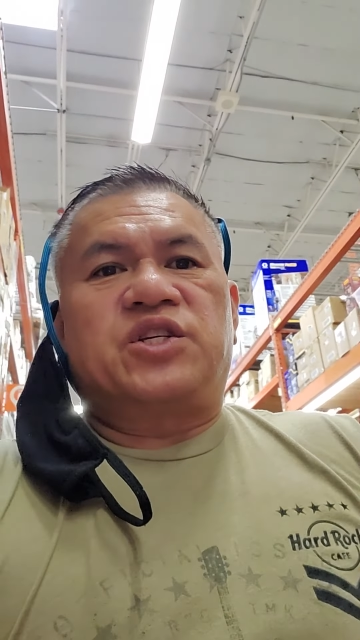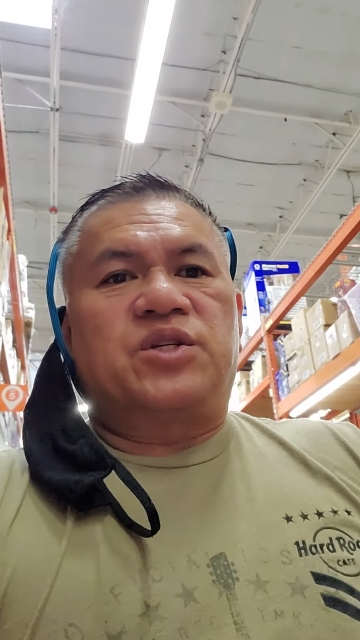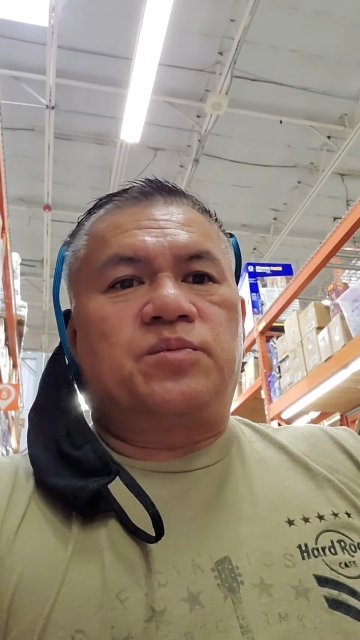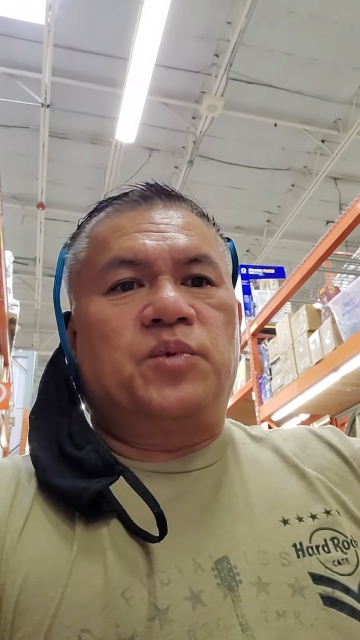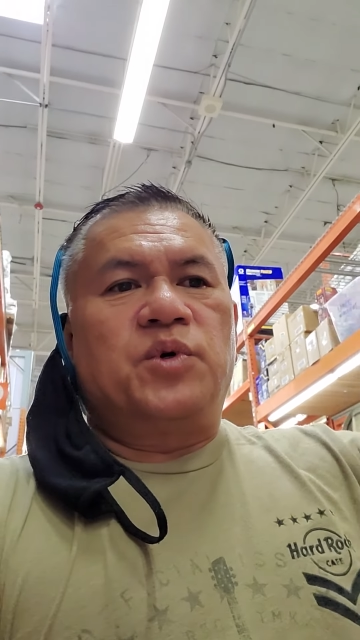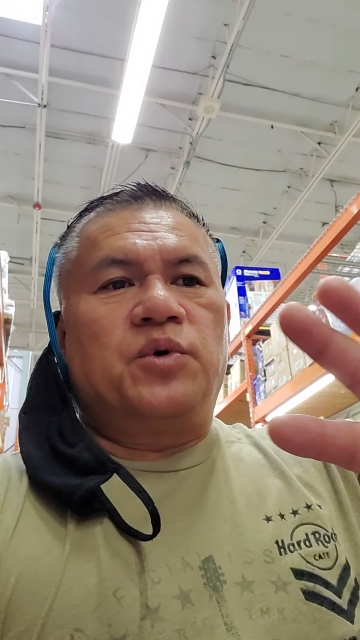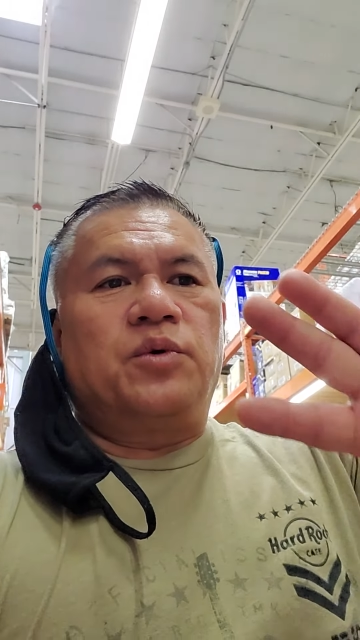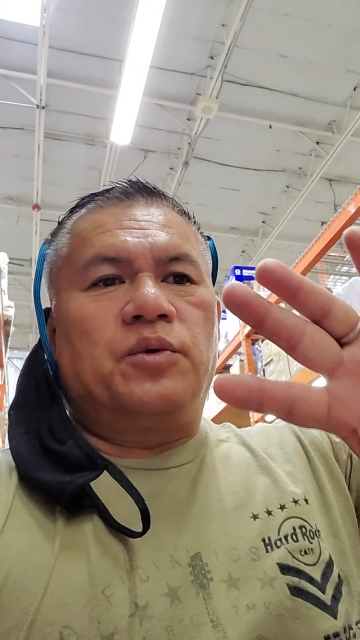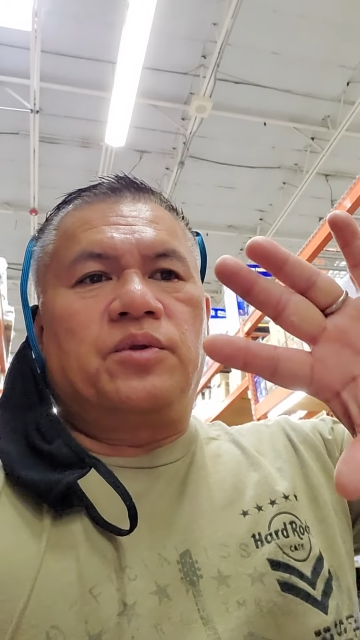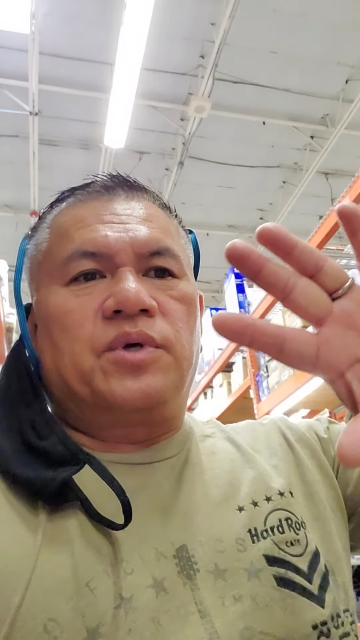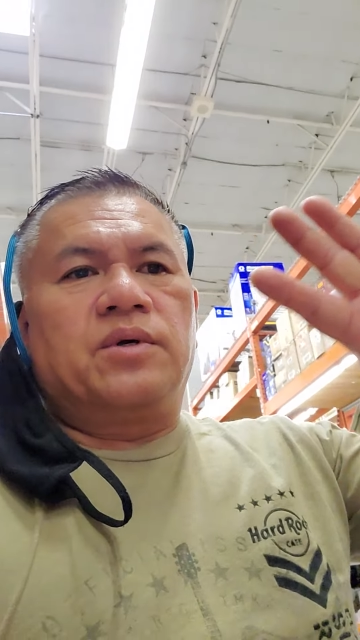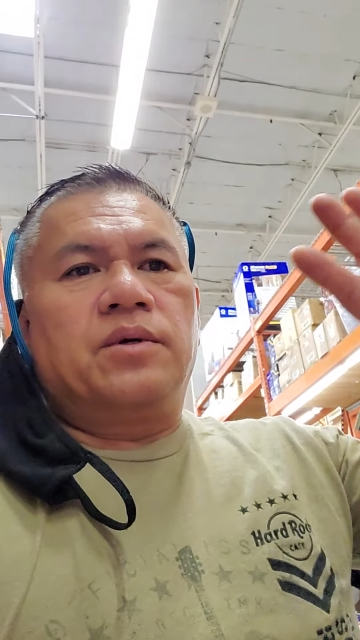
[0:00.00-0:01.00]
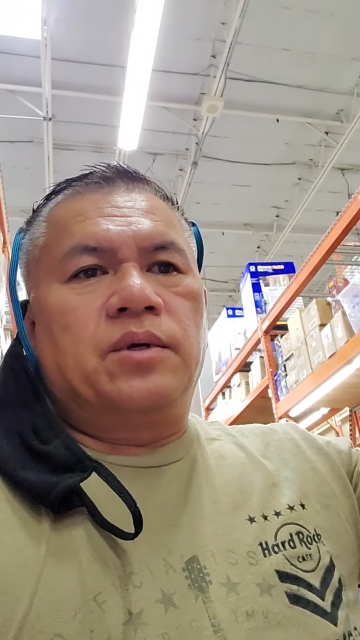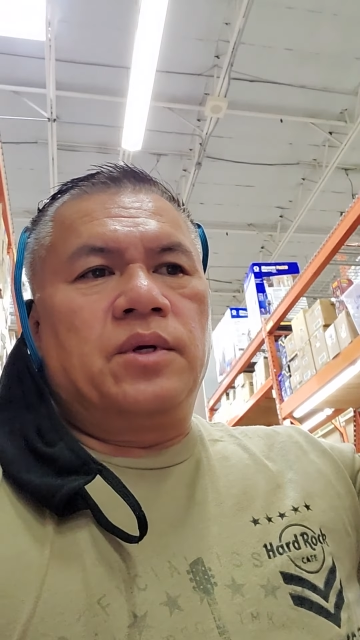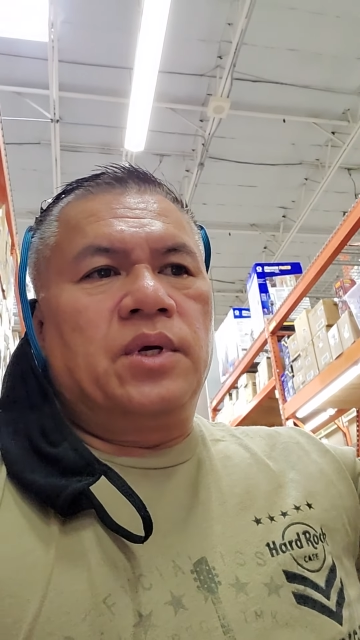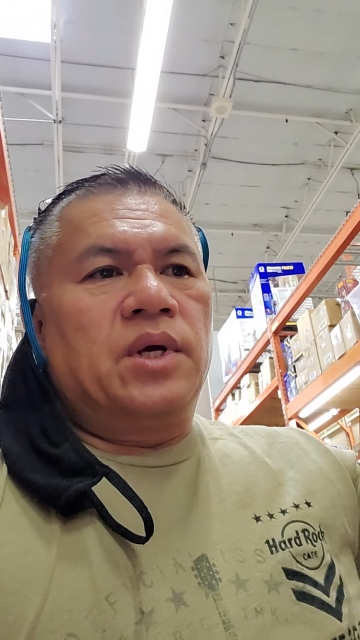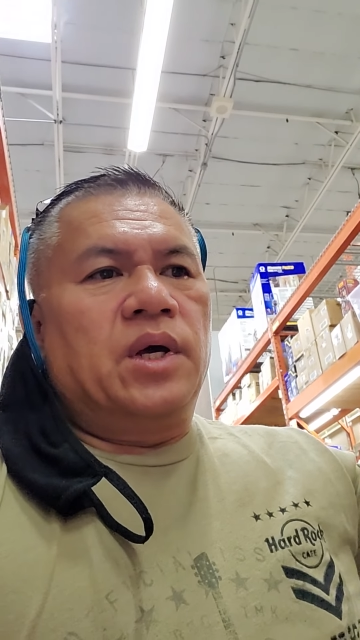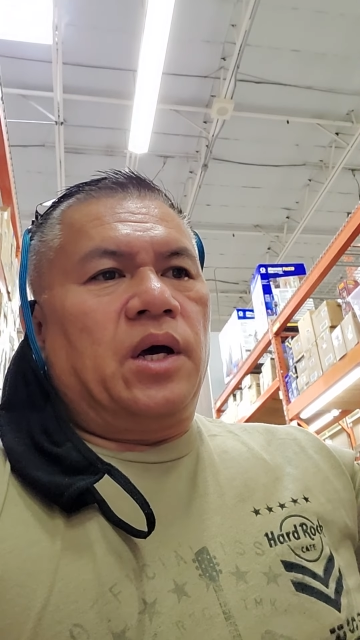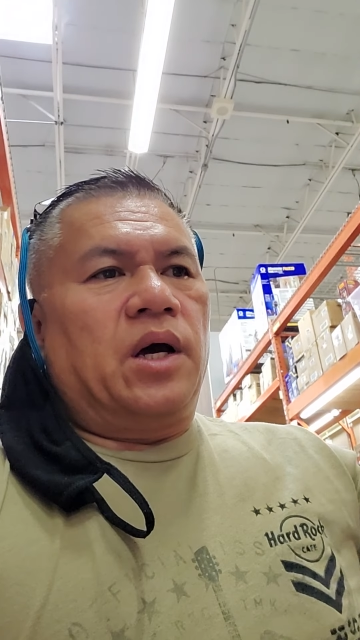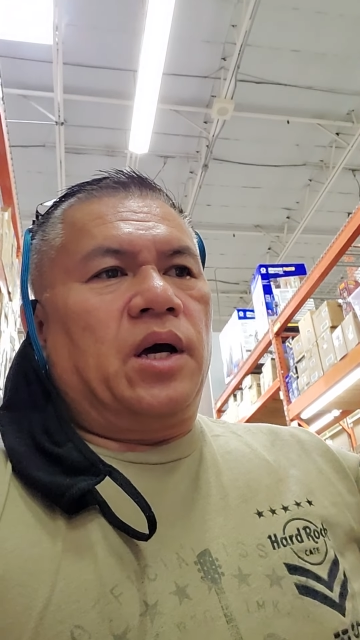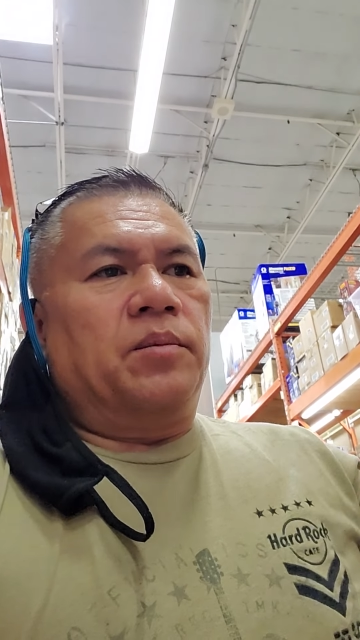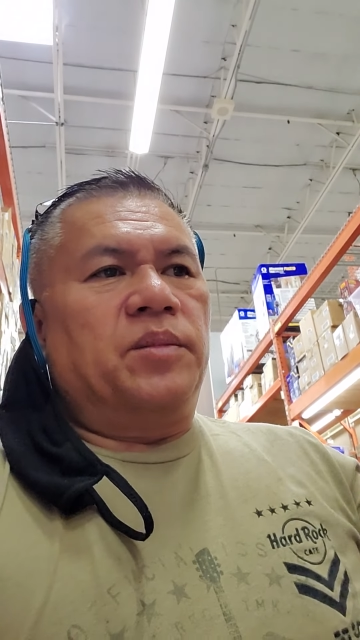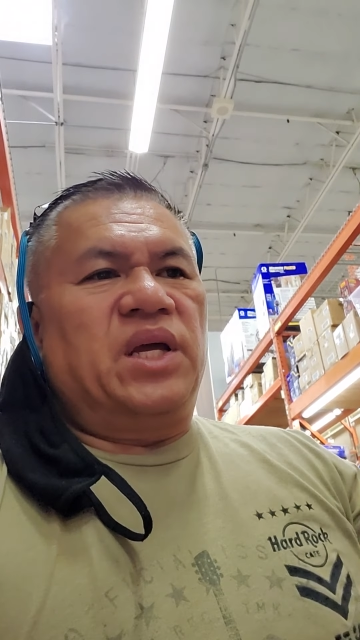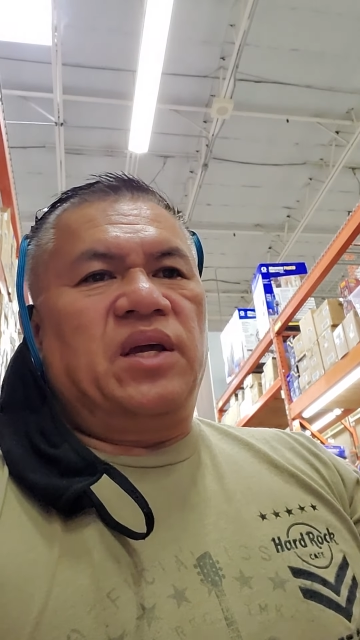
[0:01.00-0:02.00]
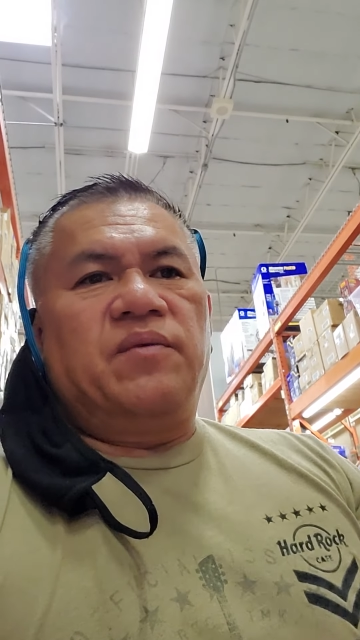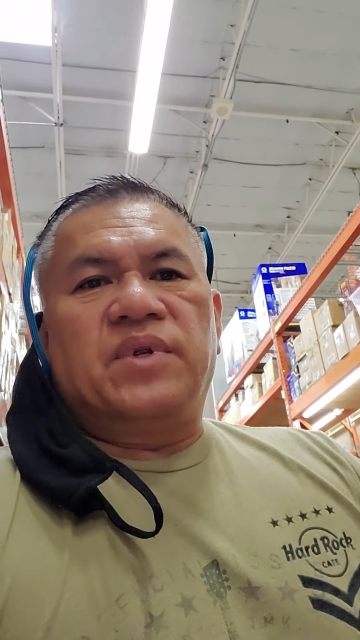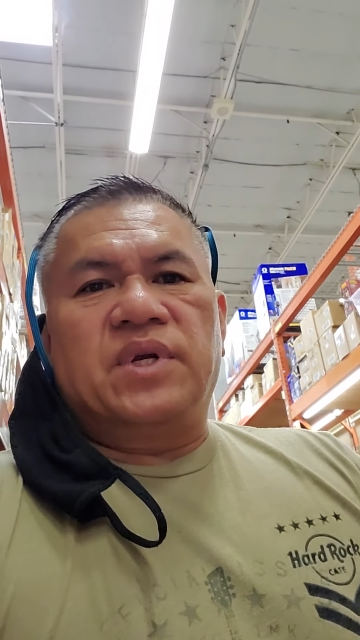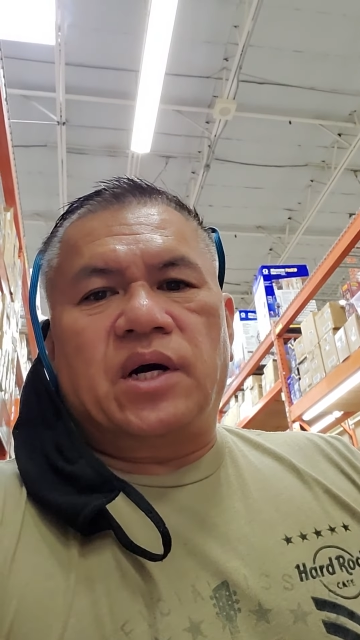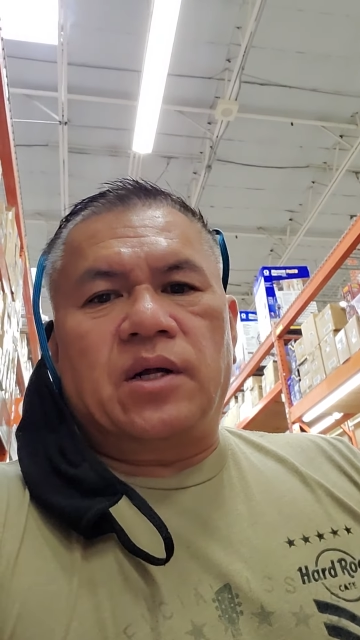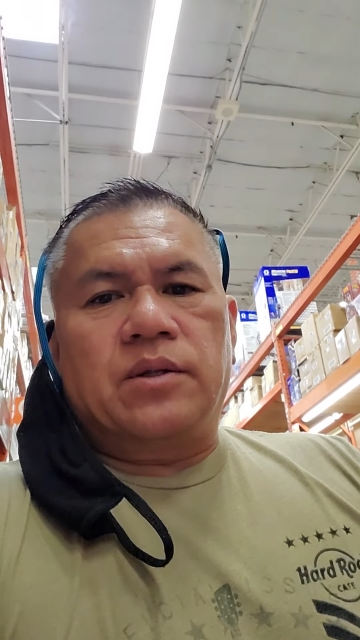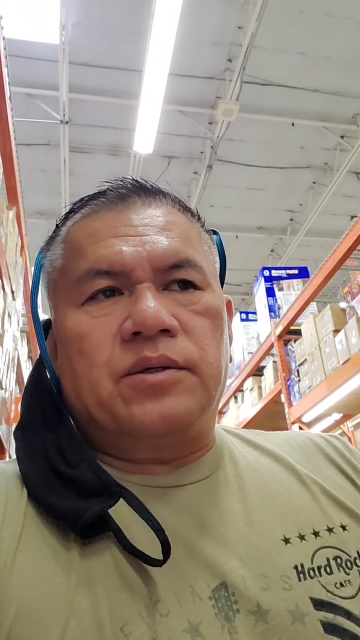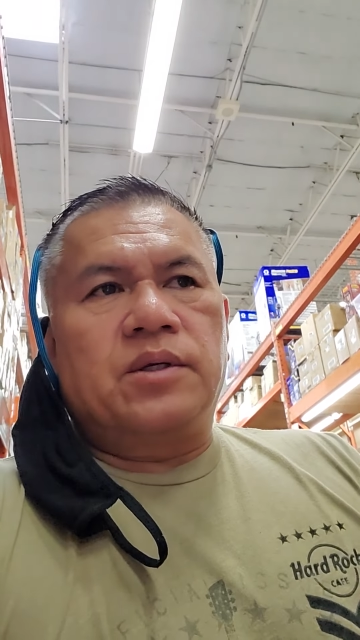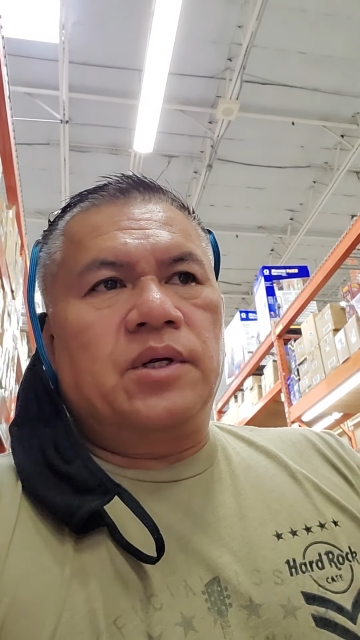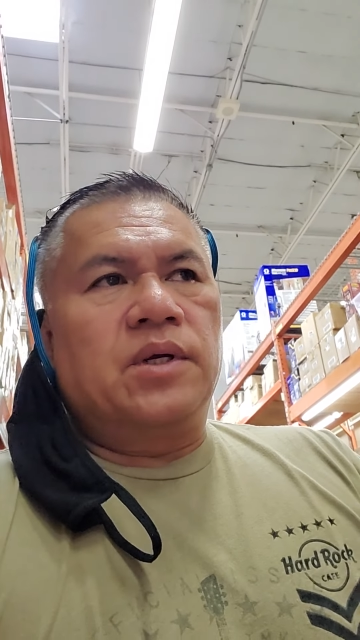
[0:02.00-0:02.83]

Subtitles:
smooth, even color.